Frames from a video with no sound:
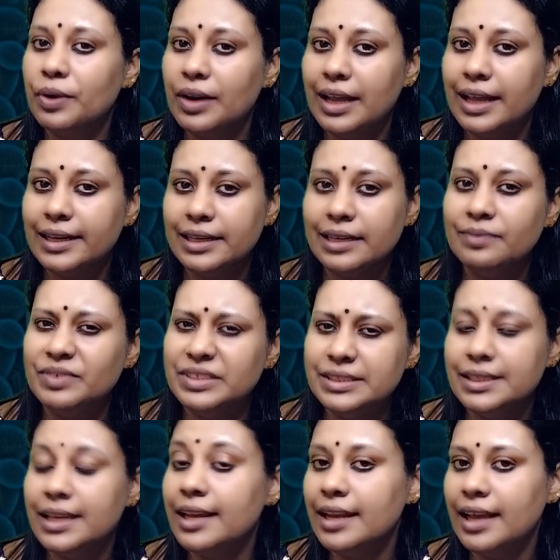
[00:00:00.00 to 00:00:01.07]
prolactin
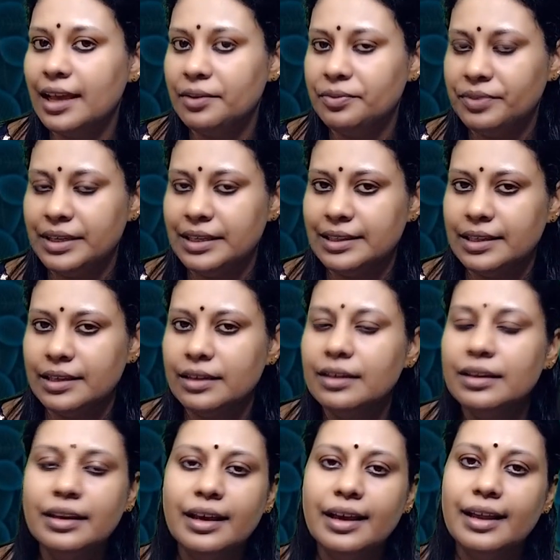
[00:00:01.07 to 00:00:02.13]
which can affect the
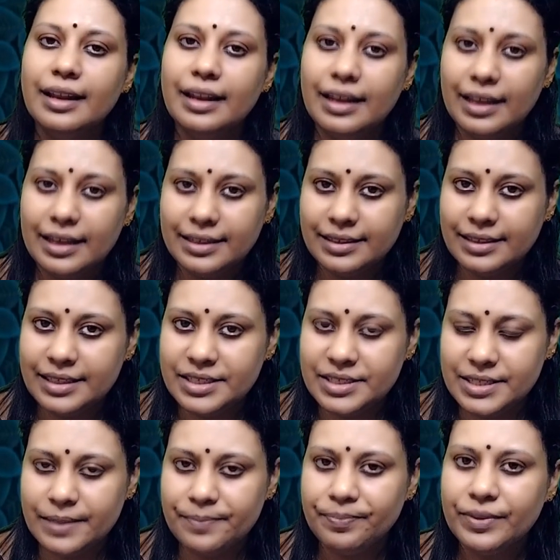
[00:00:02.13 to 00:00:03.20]

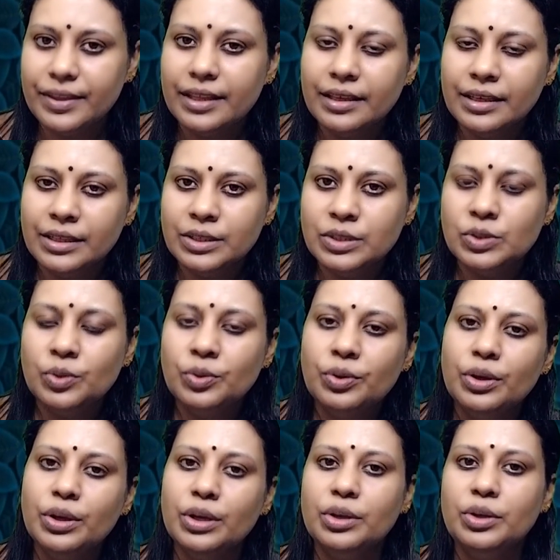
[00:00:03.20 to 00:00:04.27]
lactation.
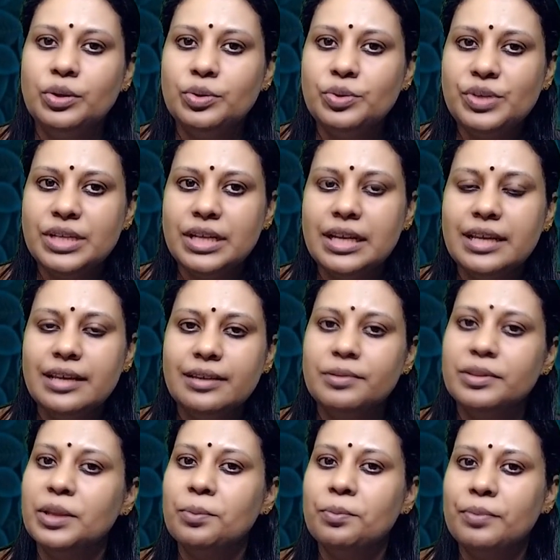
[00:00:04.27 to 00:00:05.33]
So usually
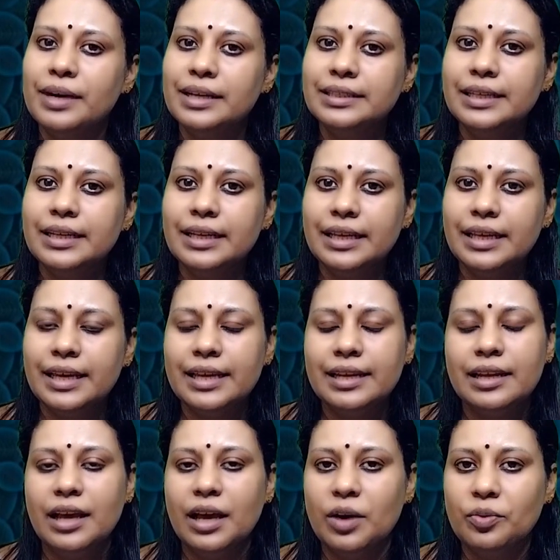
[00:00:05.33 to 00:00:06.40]
the mother
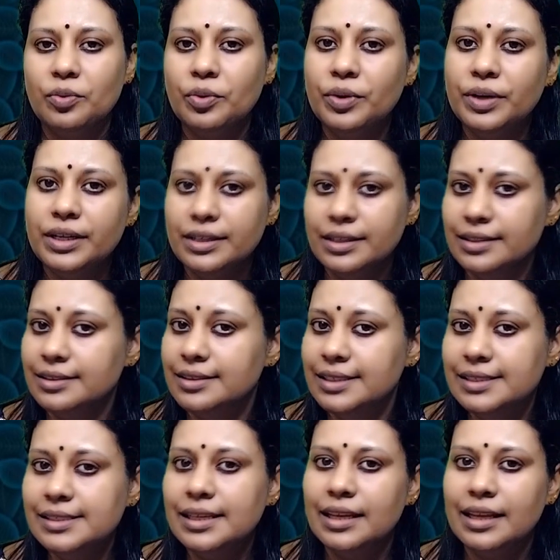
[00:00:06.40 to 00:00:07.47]
can avoid
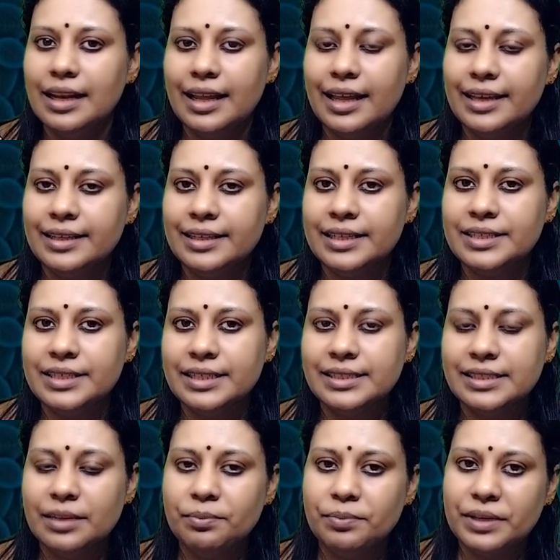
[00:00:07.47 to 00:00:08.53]
this lactation
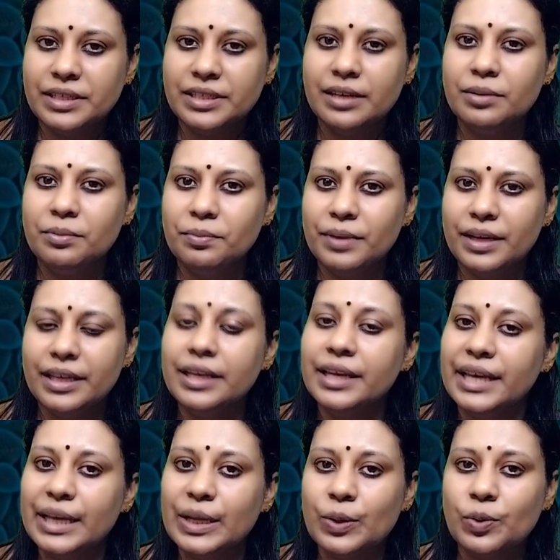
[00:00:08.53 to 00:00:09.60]
suppression by
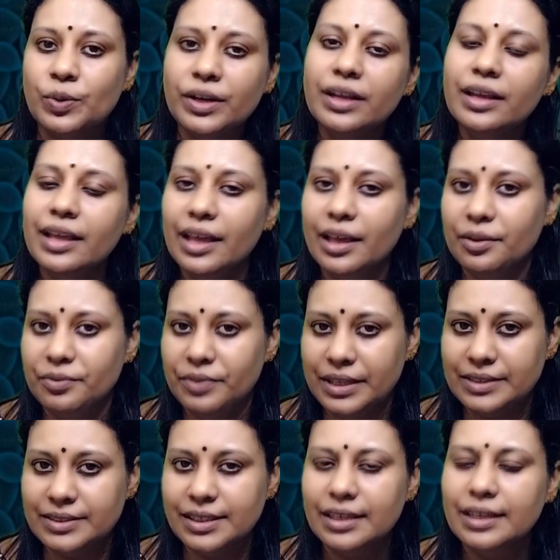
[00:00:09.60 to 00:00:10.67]
her own
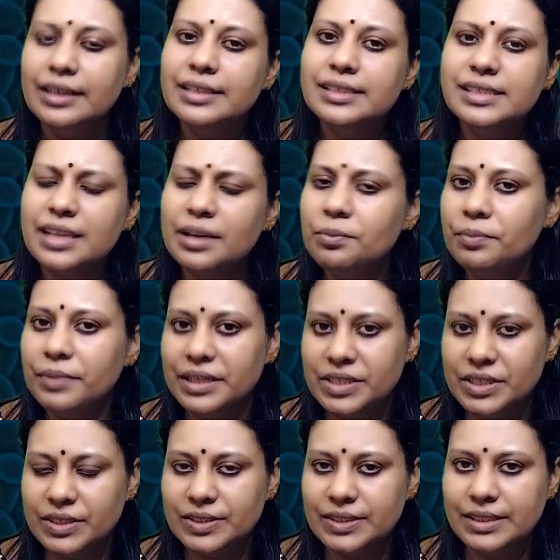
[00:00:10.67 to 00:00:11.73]
ways. Some
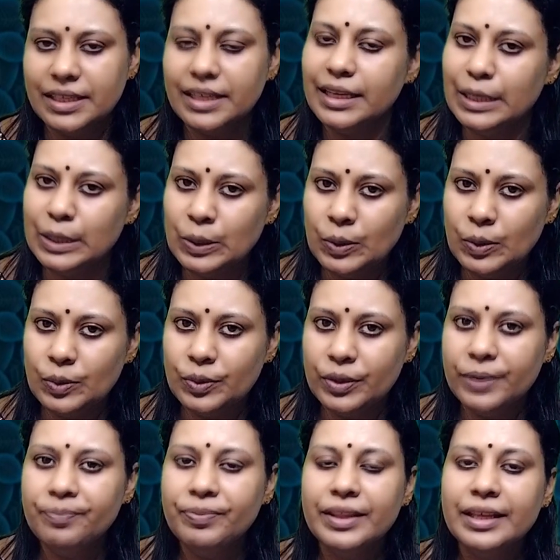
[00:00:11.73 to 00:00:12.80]
measures include